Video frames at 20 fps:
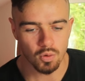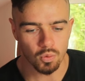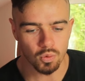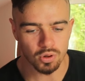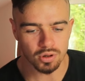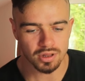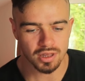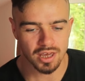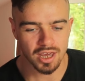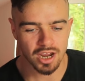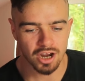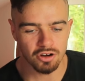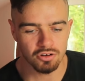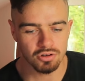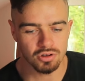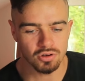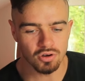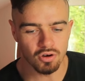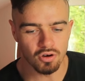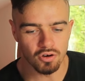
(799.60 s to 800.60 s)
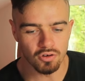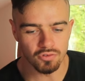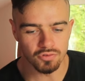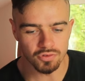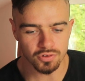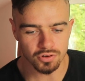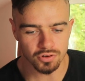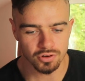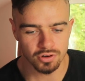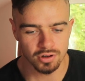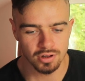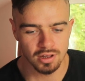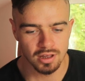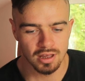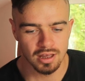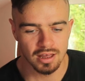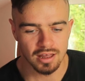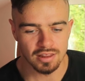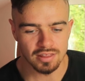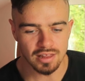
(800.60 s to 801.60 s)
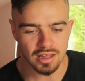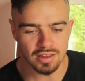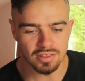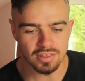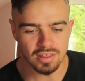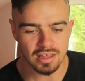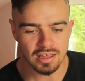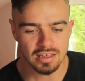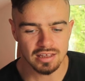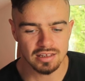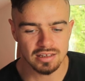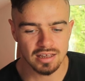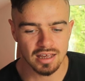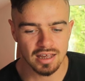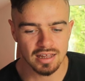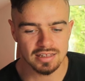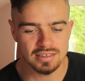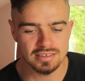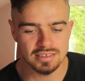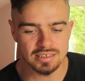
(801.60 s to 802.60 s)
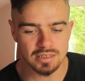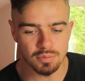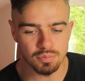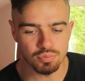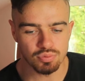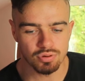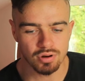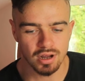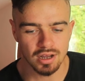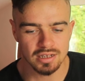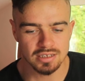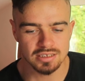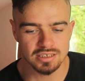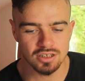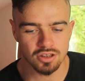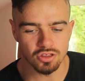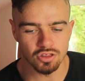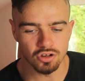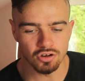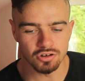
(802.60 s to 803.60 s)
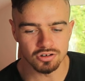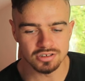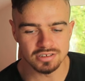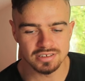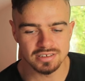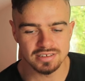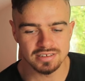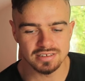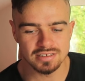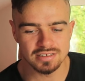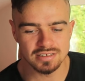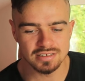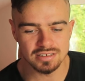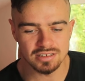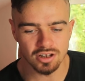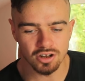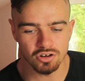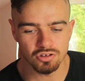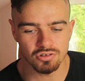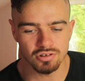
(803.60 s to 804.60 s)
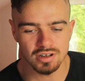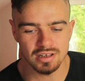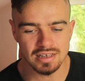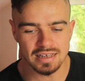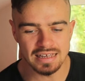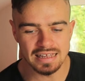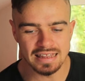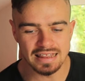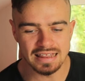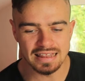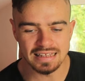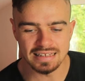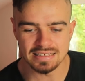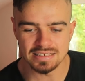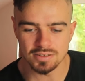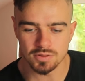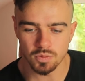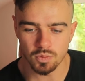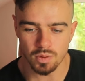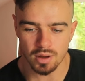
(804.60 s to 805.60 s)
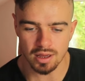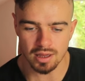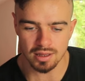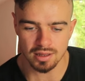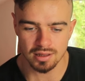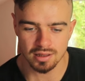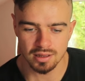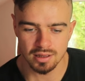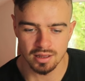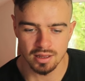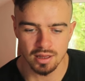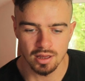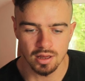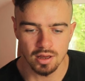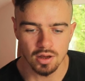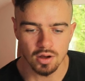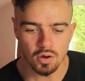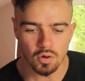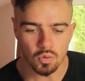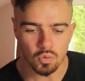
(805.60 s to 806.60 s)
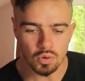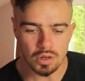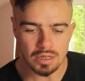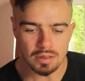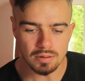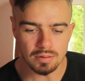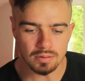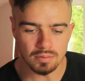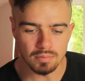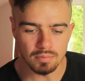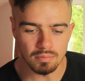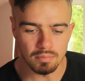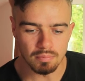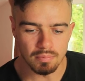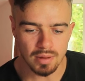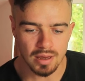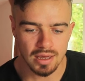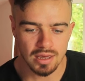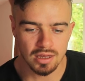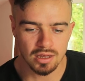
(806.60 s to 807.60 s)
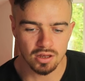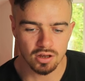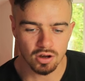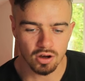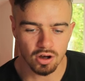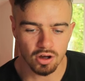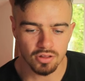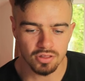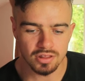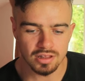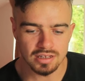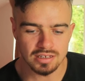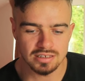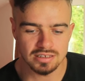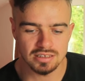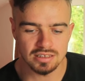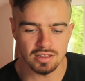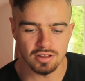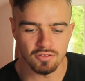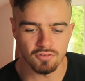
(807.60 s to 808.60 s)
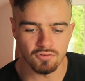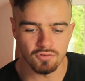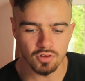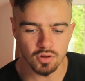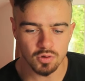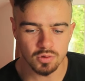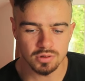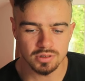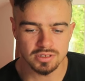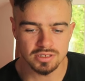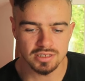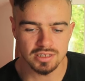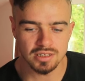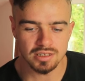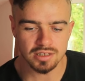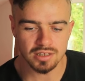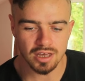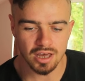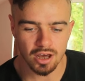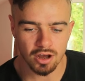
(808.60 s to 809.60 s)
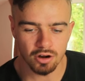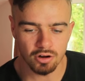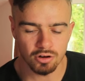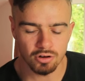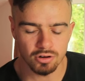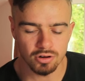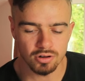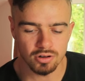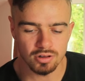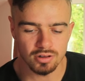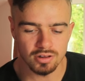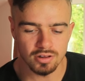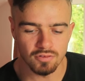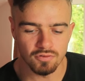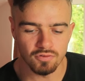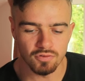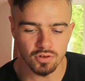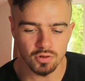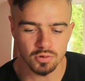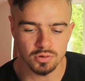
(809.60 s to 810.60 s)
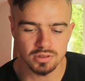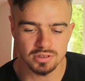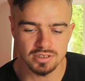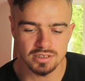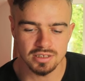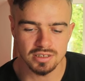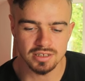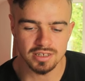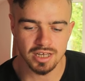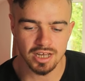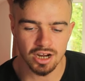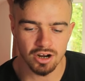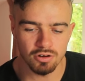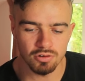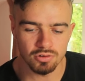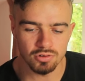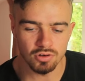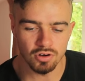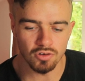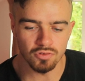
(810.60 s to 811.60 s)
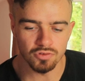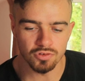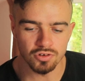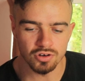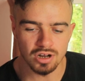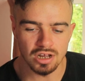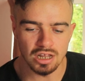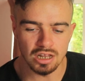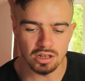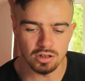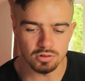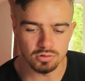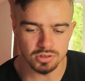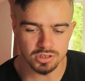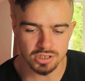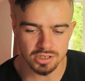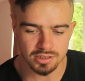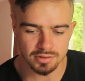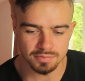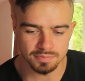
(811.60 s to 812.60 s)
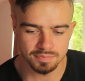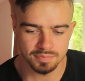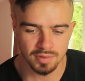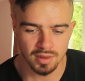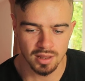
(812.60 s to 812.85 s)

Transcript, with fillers: will carry over, that they can suppress their stuttering in this way. We may call this the fluency care the fluency carryover illusion